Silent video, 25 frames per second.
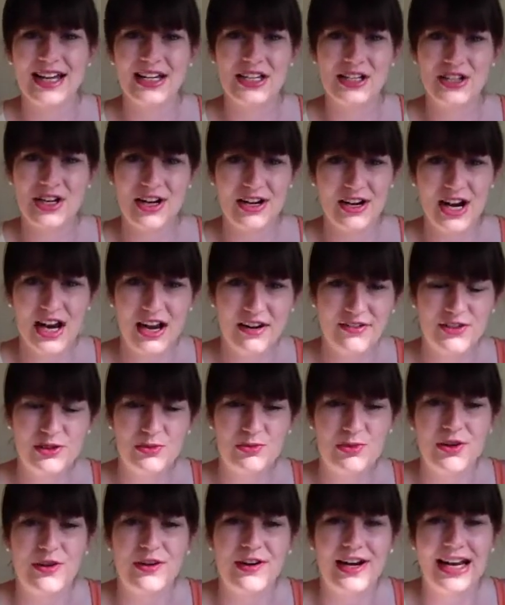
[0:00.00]
you don't have to
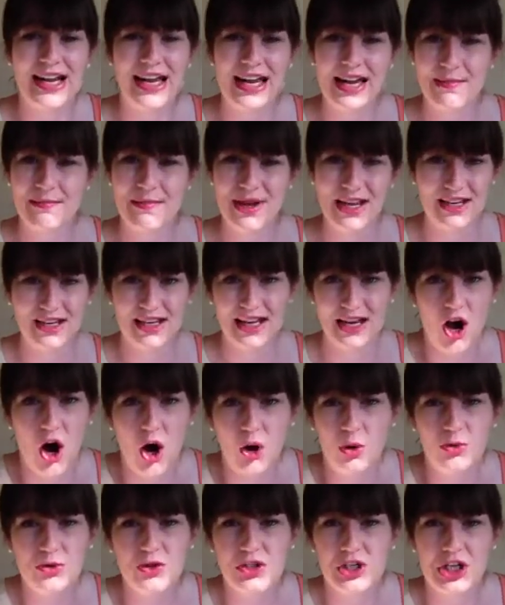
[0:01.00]
worry, it
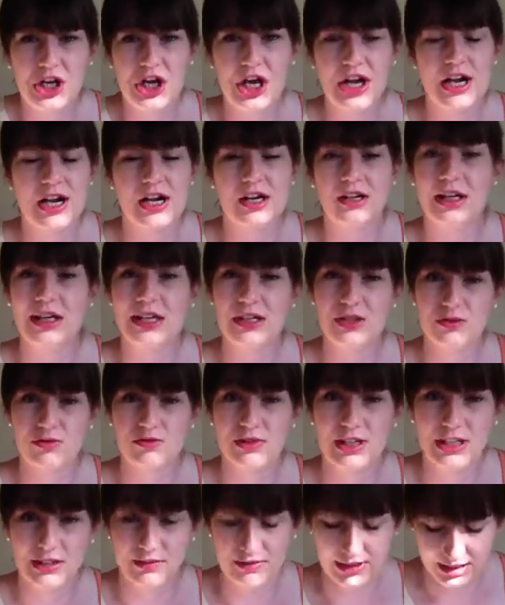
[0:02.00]
holds a curl, it's
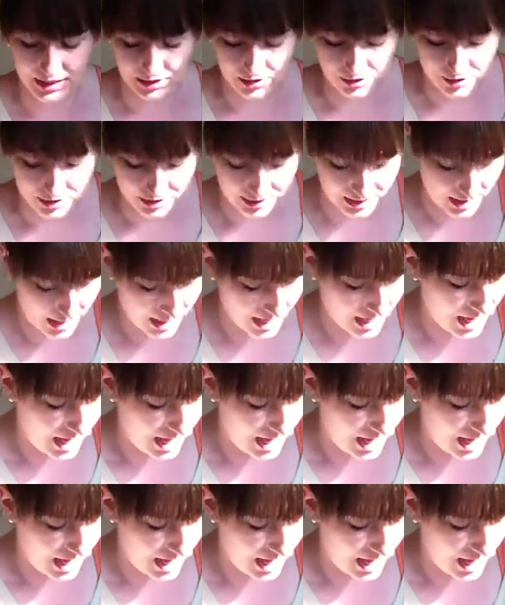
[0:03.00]
really good.